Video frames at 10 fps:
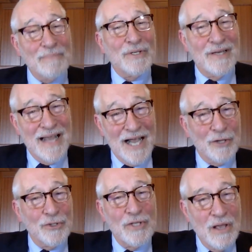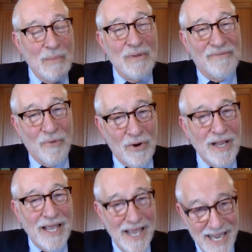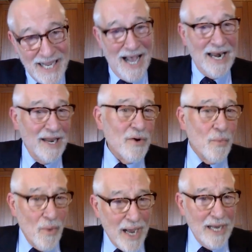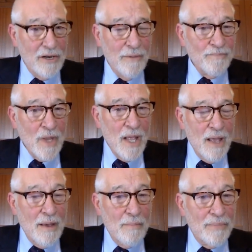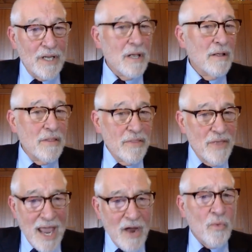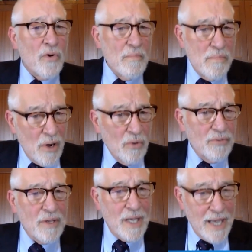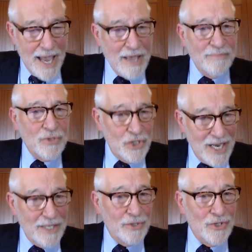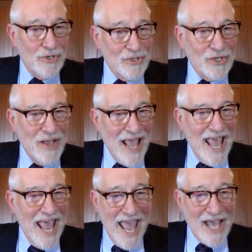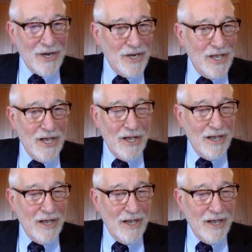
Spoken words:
ups and downs before he got it right. But they were both game changers and